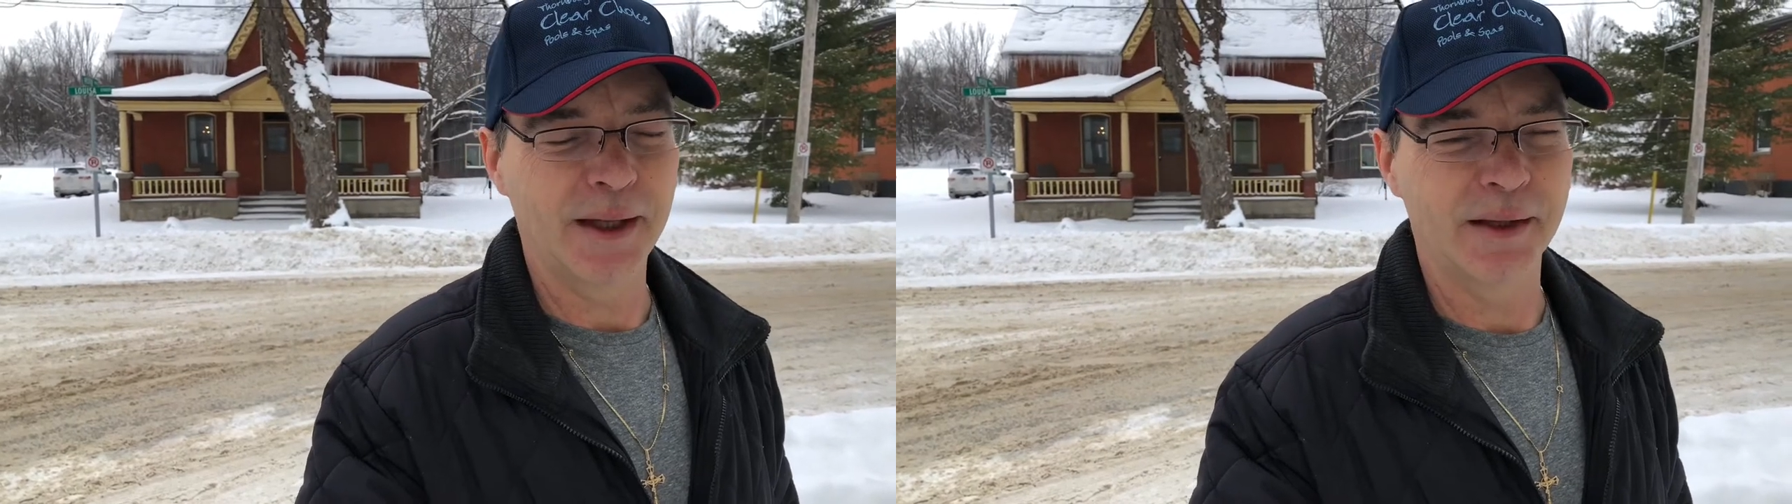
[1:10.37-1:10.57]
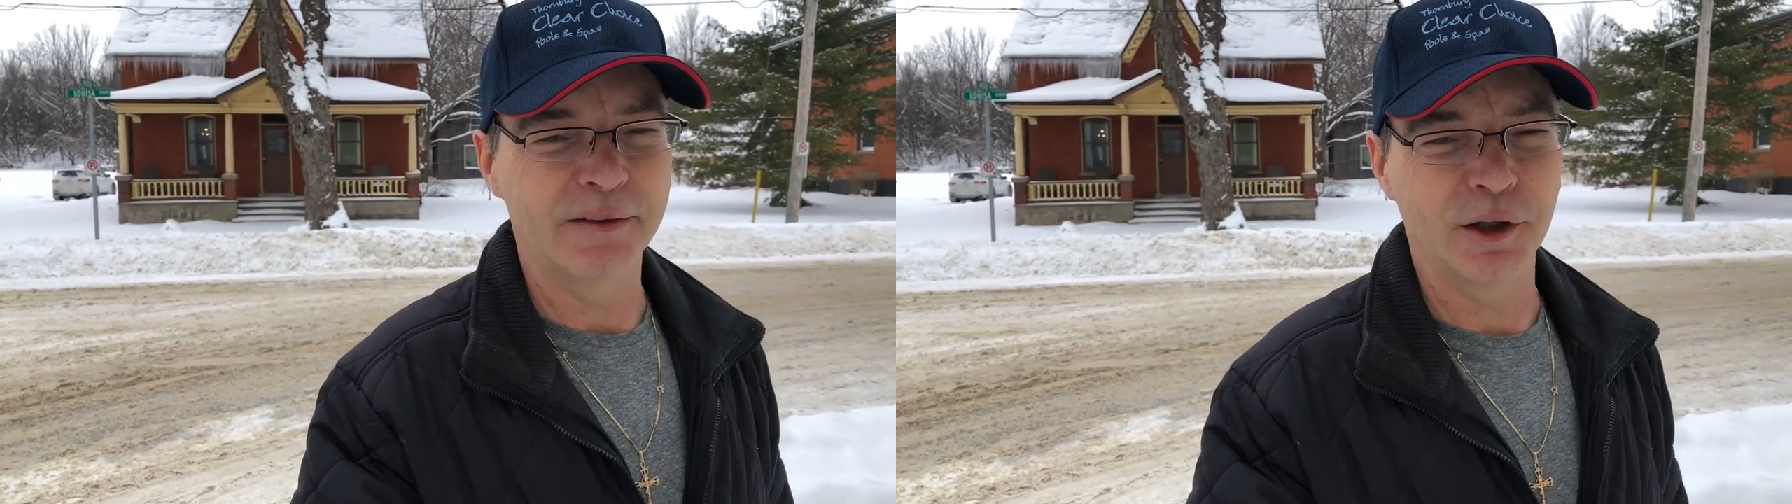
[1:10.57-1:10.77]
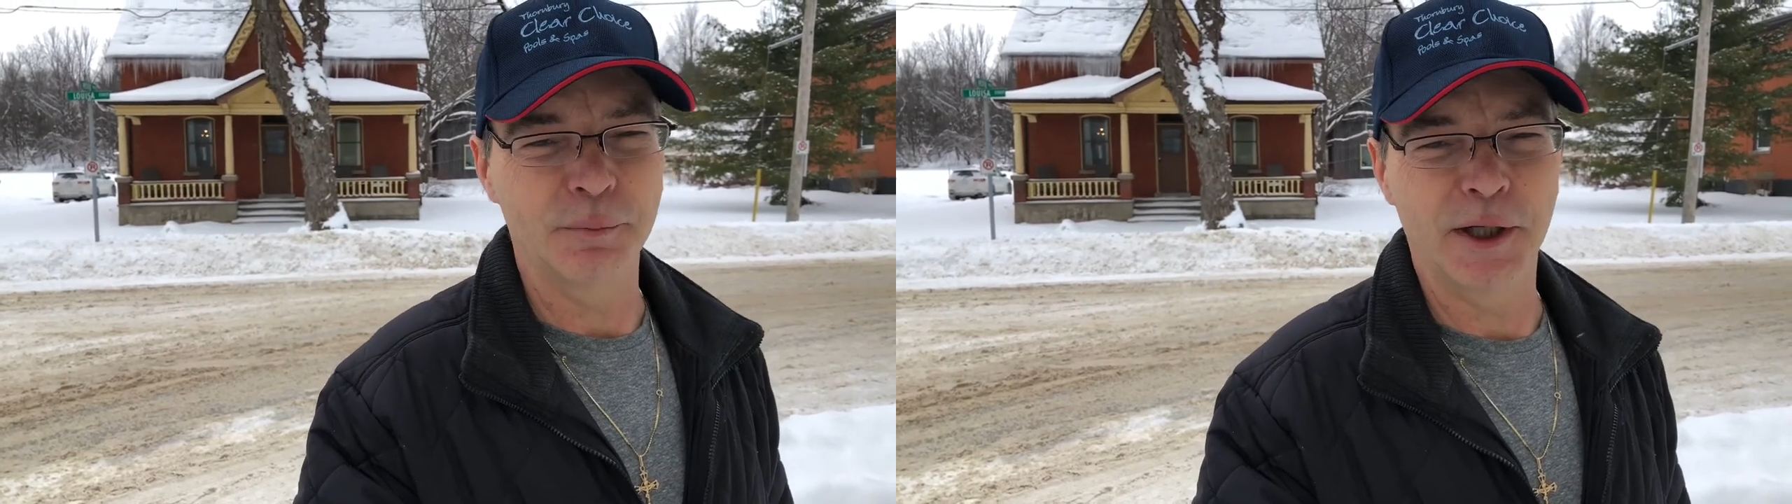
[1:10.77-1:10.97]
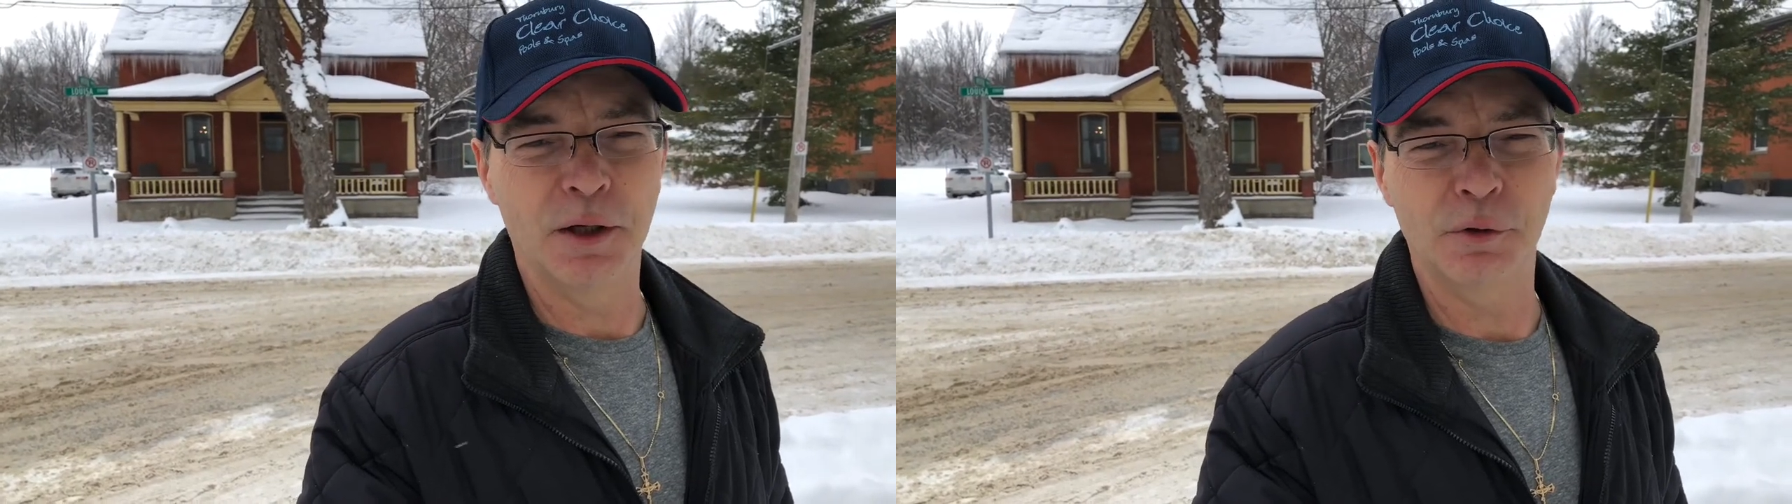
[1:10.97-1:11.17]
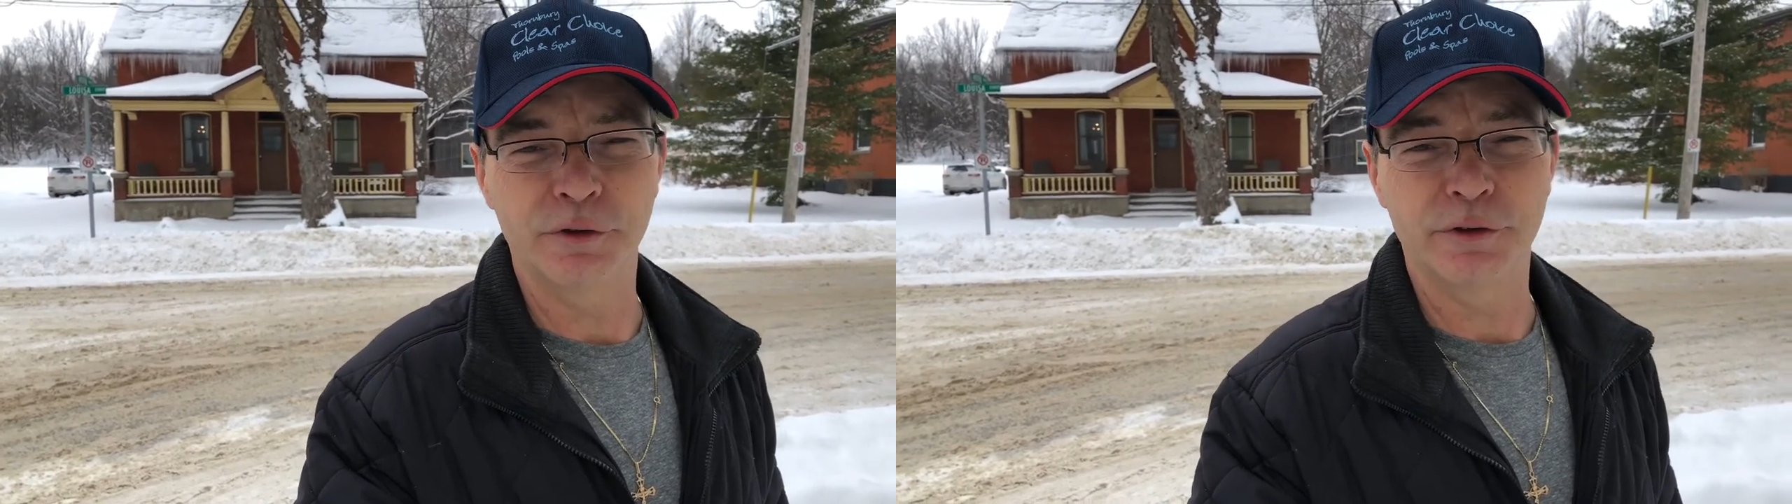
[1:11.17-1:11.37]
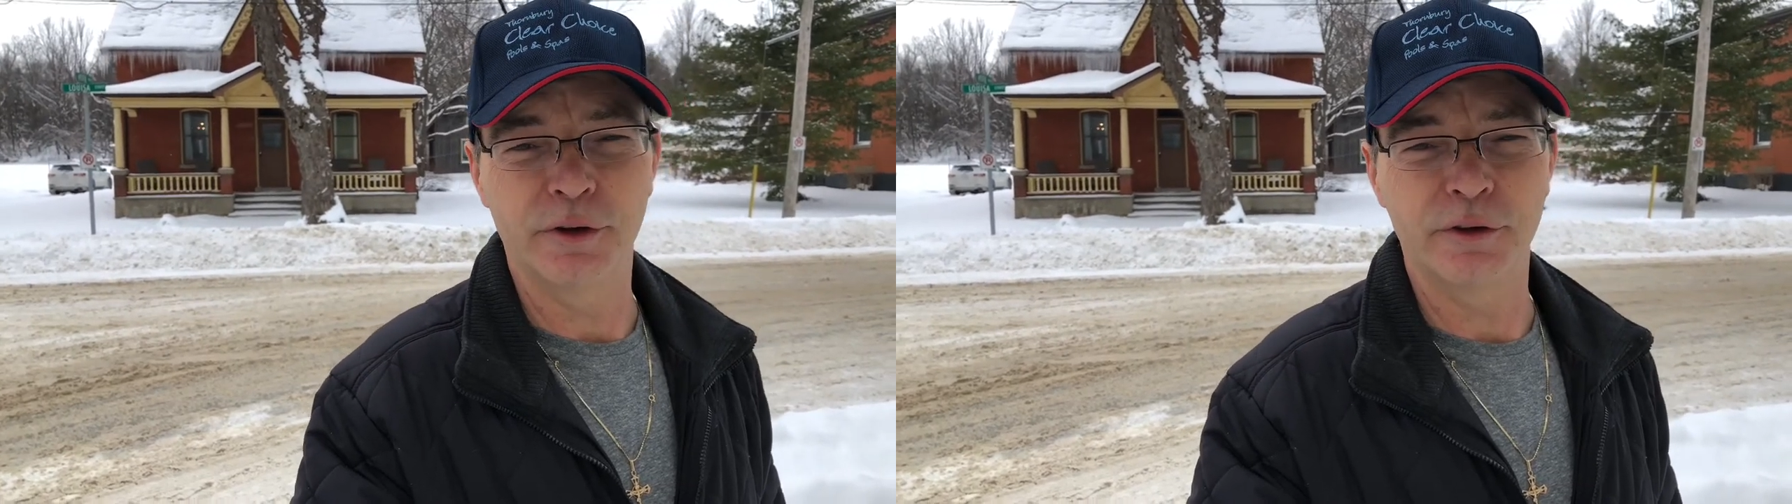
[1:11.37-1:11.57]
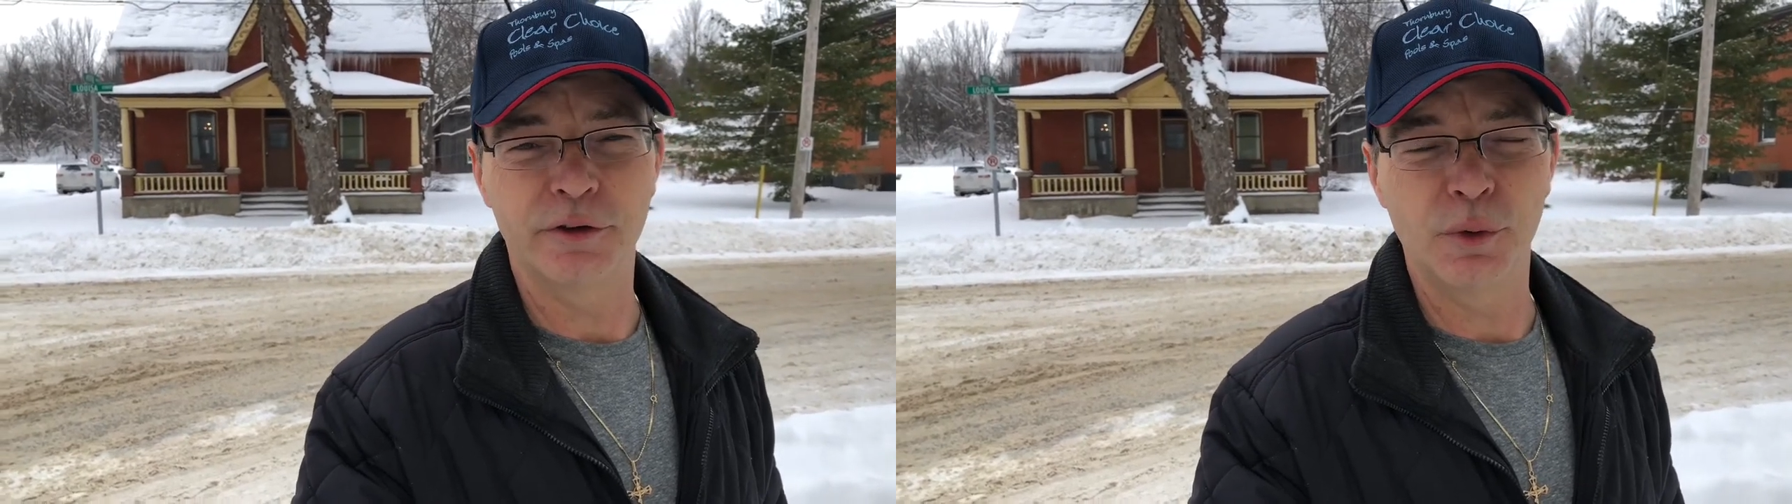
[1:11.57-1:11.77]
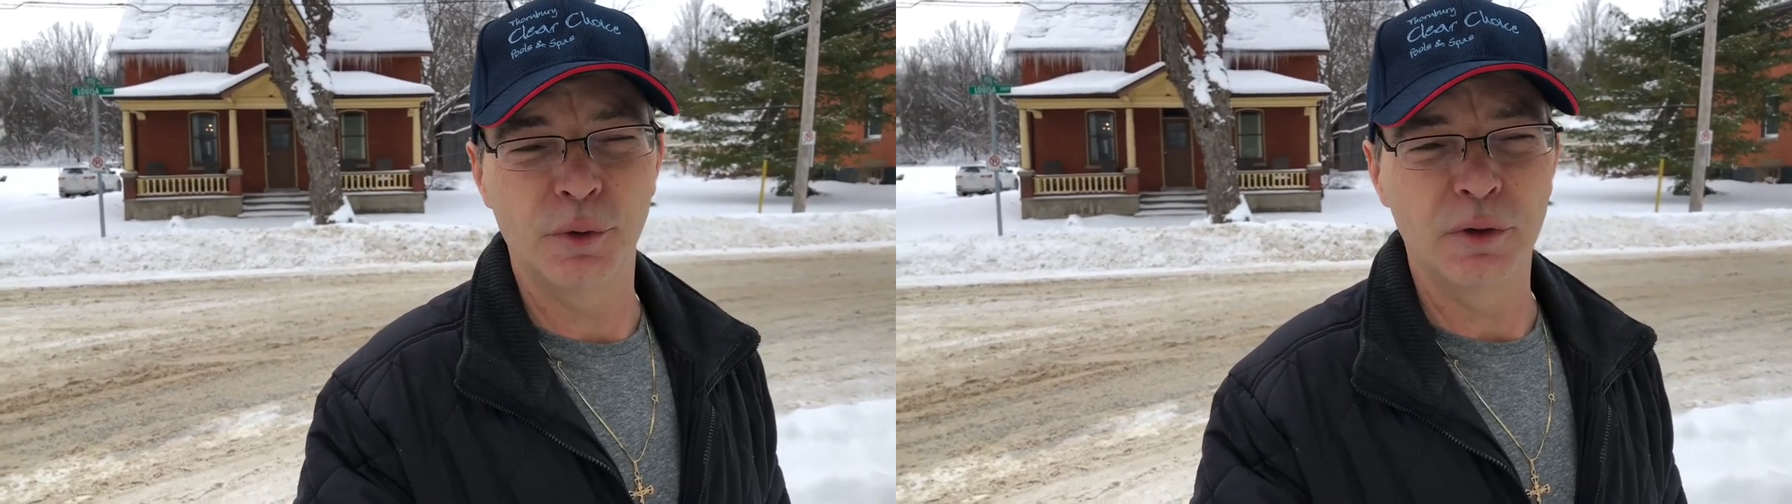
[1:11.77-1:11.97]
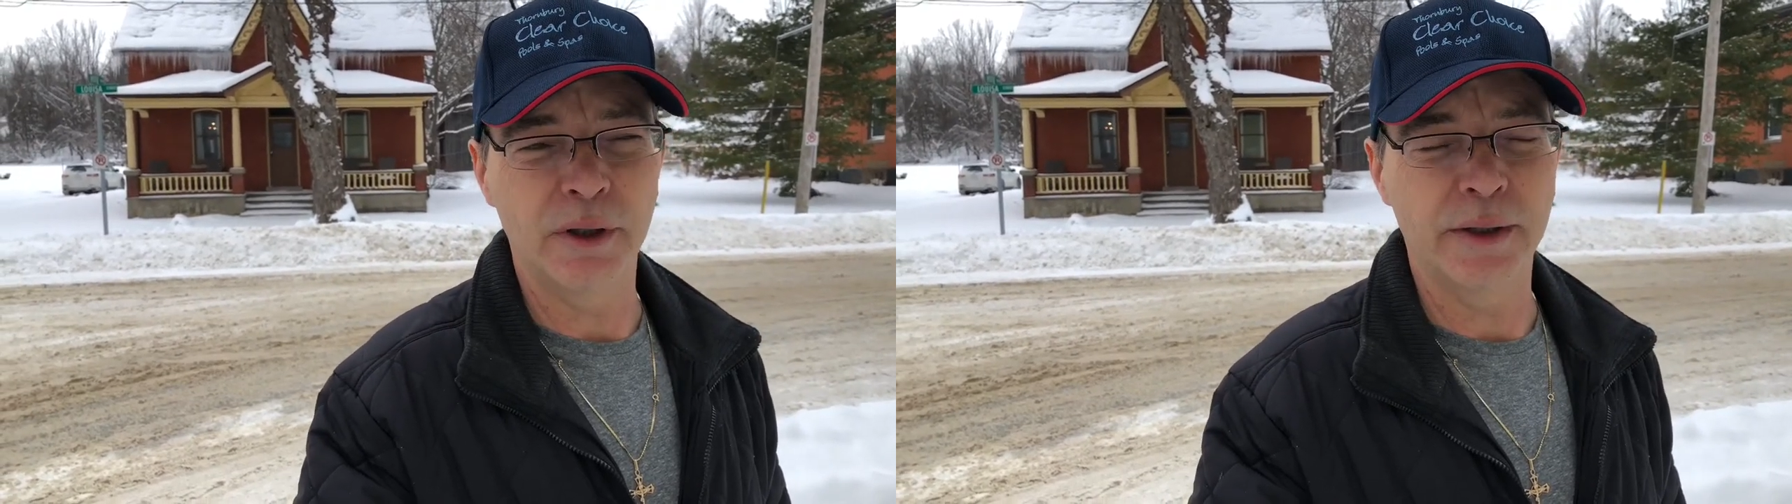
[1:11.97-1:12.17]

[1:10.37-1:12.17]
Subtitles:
It's a little bit closer to the school